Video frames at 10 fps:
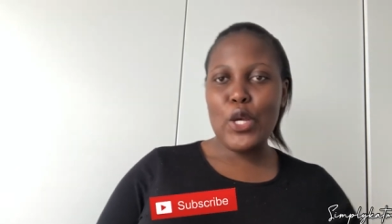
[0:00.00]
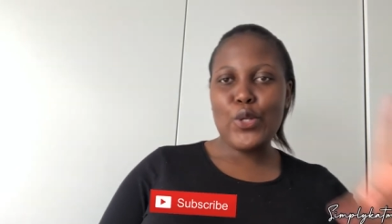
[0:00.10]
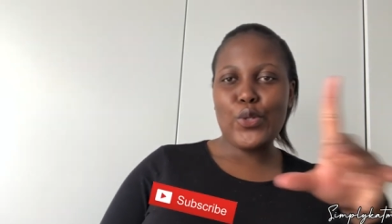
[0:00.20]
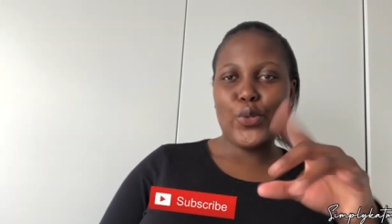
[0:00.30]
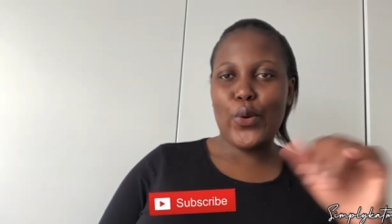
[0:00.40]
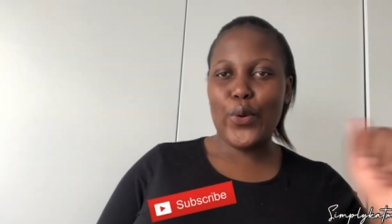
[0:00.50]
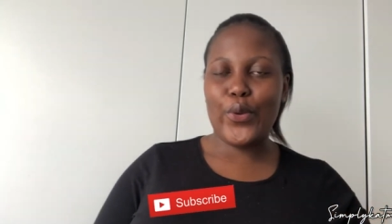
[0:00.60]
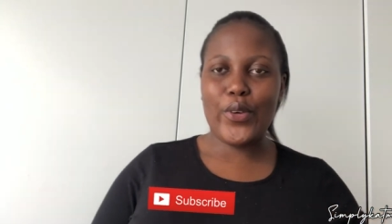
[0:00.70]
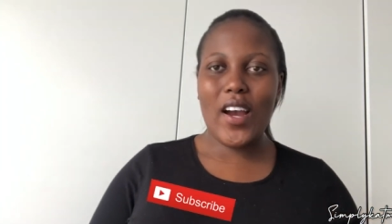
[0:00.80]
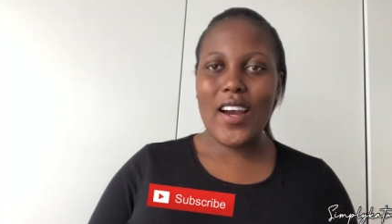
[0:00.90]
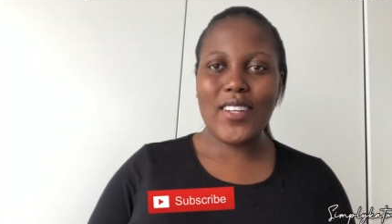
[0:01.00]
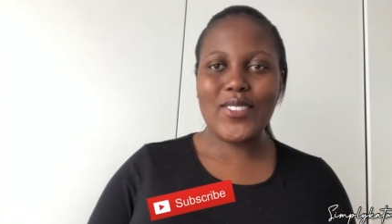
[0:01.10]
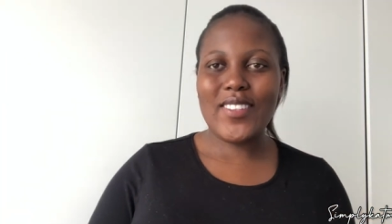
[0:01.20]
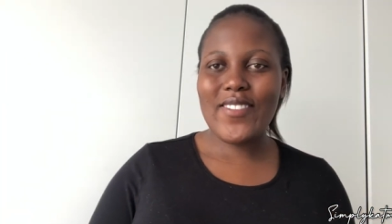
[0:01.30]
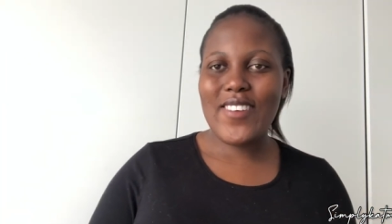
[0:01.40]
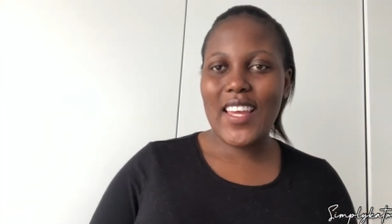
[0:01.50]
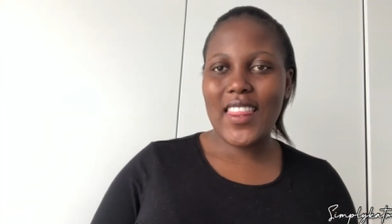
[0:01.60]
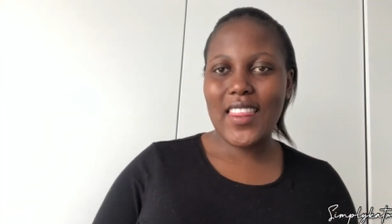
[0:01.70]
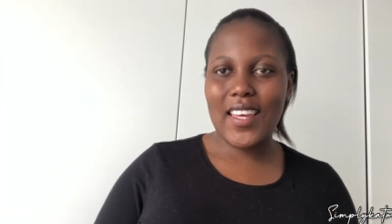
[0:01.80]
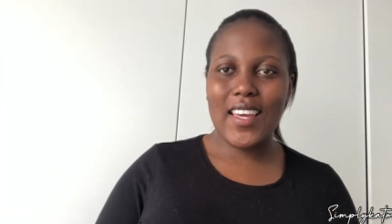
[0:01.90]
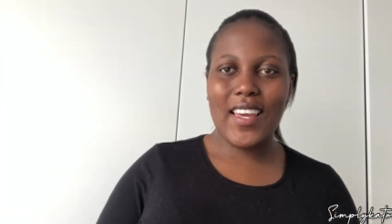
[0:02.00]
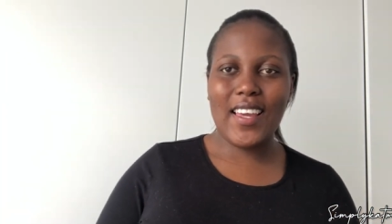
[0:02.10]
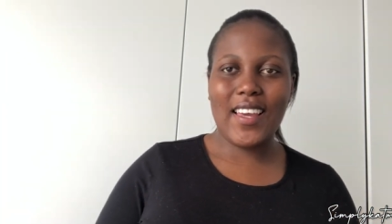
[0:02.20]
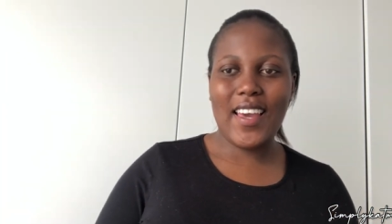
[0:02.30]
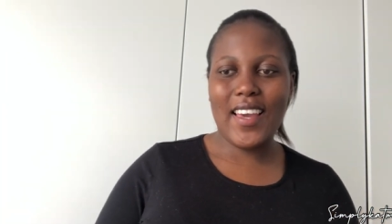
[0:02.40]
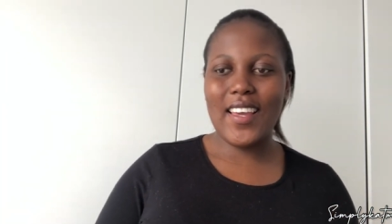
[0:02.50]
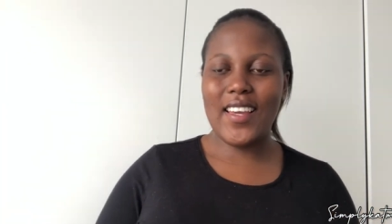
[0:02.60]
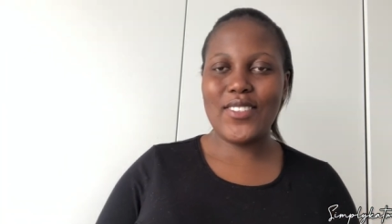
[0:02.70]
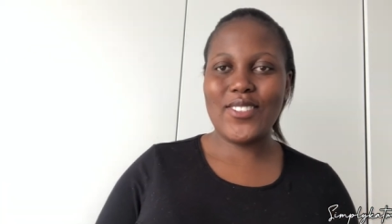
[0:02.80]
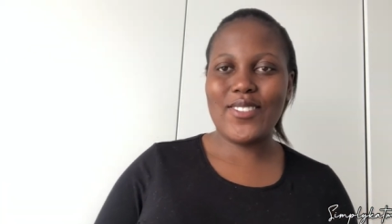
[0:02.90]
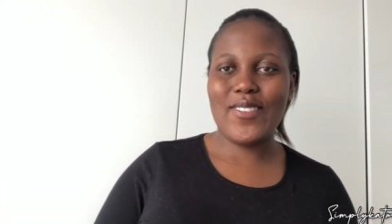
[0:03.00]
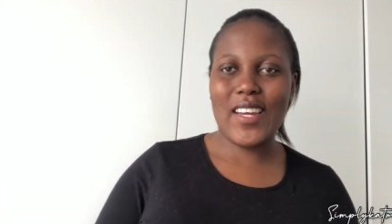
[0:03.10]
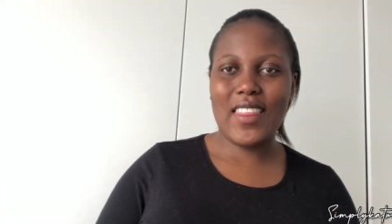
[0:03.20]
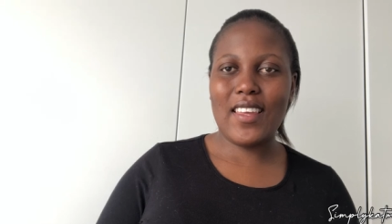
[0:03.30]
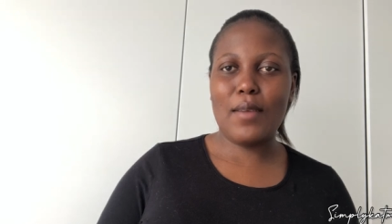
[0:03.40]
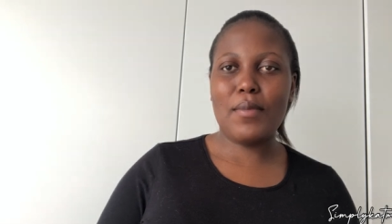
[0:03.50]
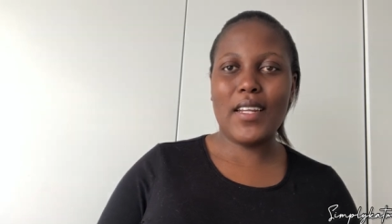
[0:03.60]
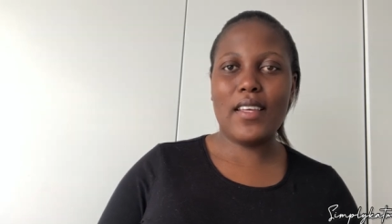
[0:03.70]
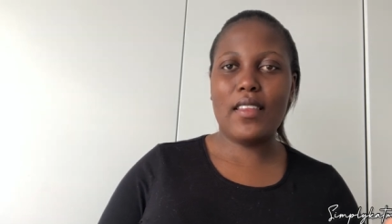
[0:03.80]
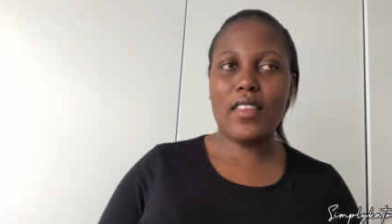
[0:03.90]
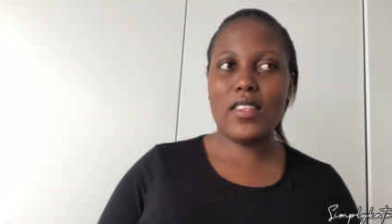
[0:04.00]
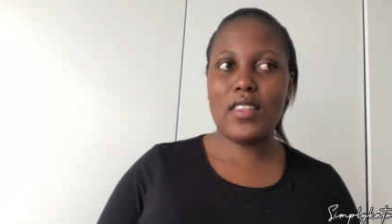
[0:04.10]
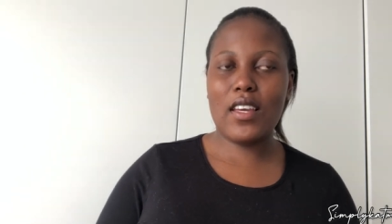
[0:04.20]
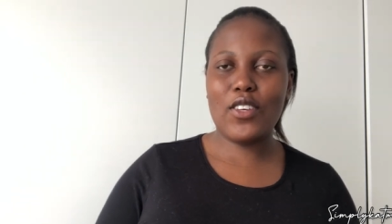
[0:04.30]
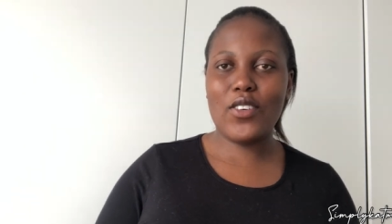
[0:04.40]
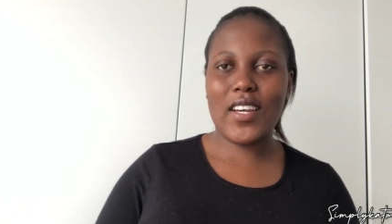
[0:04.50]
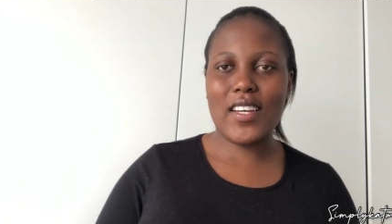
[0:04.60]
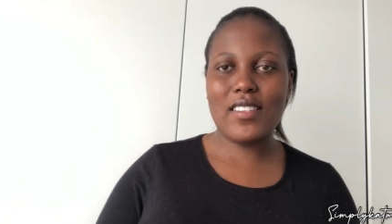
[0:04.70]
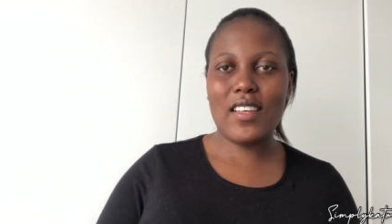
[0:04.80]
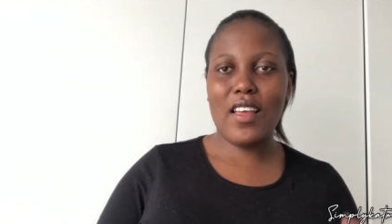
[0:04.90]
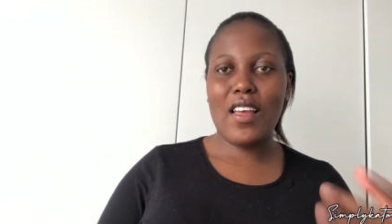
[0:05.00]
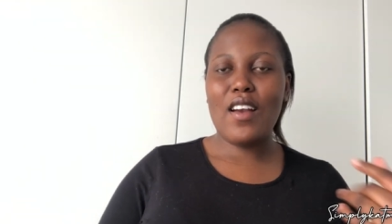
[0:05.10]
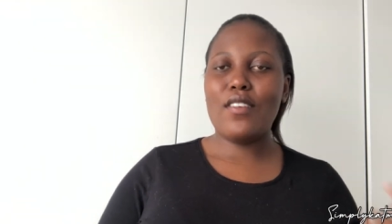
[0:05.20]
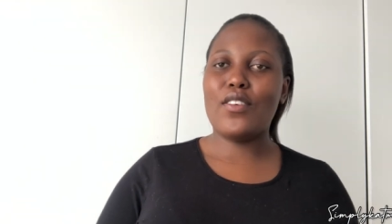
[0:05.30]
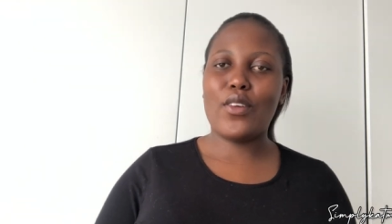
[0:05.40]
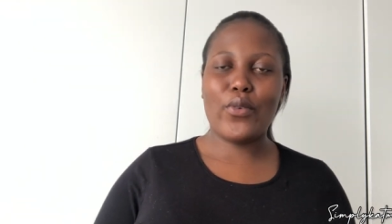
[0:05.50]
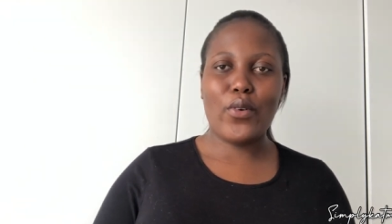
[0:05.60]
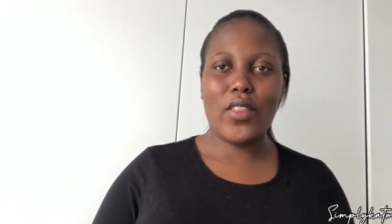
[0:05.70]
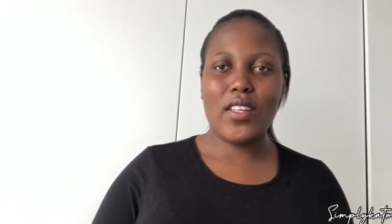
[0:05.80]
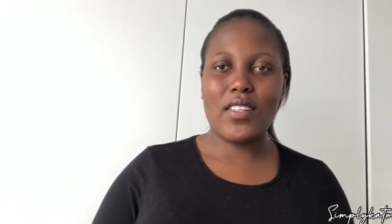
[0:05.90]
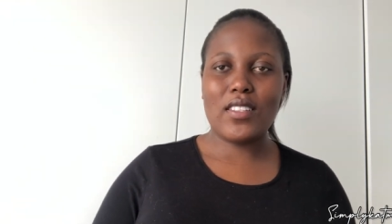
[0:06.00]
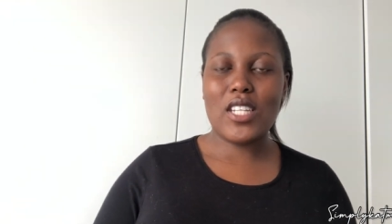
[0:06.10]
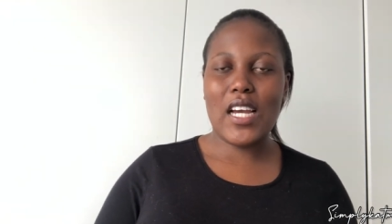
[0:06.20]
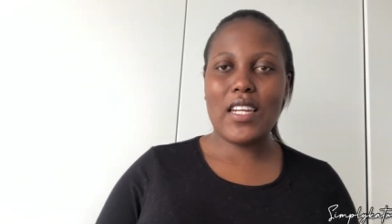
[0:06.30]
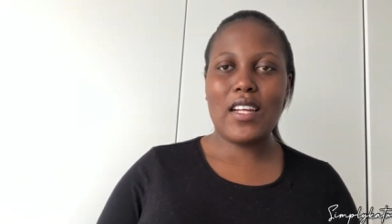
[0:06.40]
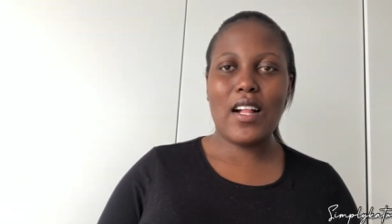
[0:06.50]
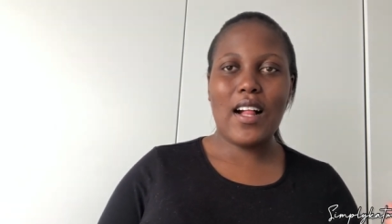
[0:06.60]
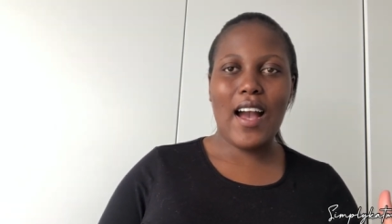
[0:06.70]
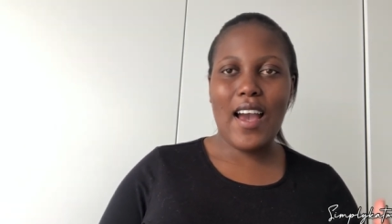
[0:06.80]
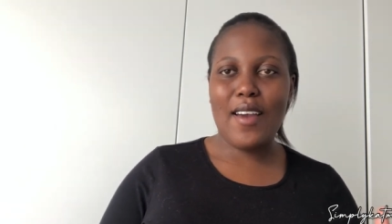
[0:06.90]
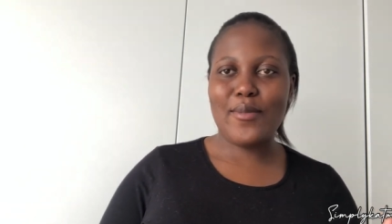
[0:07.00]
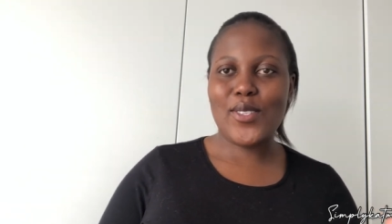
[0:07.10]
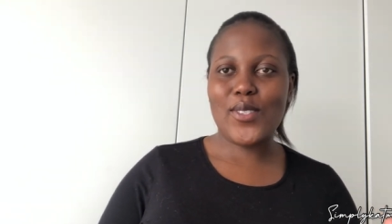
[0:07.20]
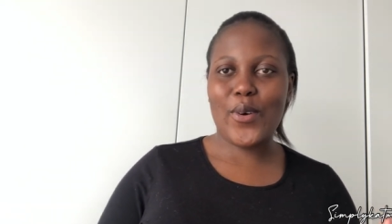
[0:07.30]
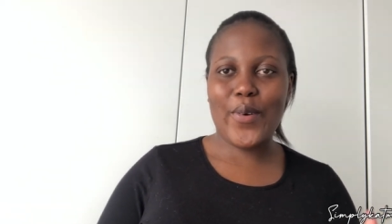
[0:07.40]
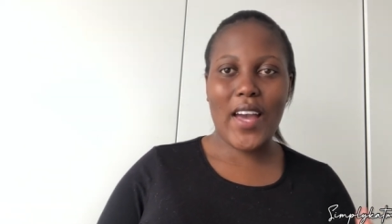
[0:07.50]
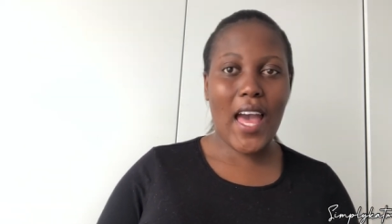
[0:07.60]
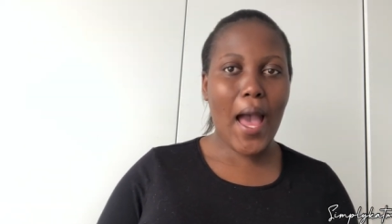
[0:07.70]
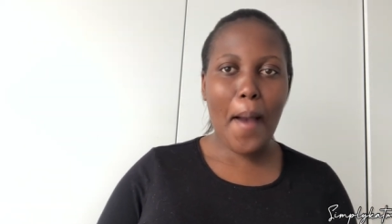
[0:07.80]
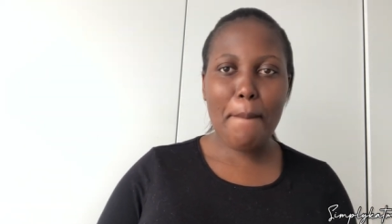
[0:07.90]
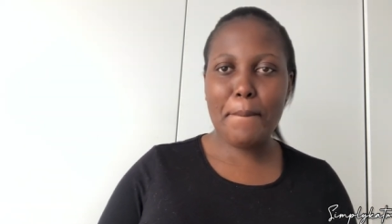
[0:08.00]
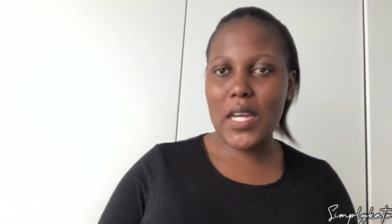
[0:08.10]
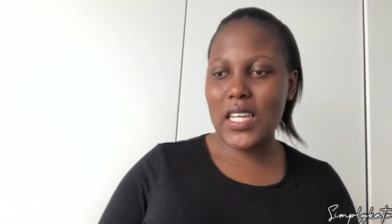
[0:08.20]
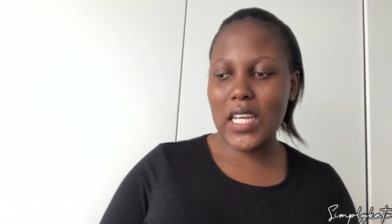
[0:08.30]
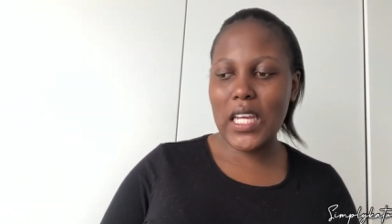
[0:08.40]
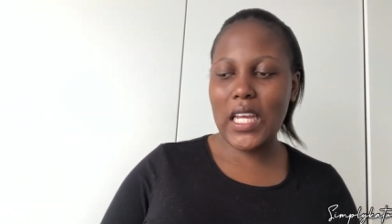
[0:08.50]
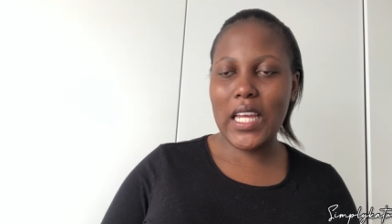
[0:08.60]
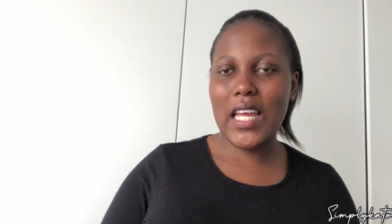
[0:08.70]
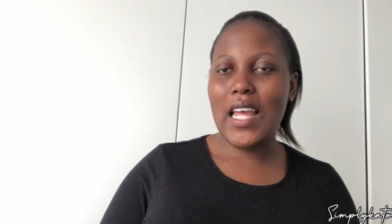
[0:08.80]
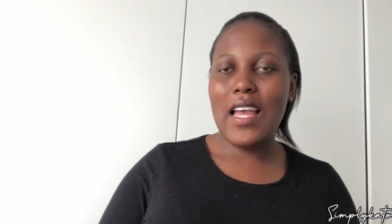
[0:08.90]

So yeah, do the right thing, hey, do the right thing. But I thank you guys for the growth in the channel. I'm so happy.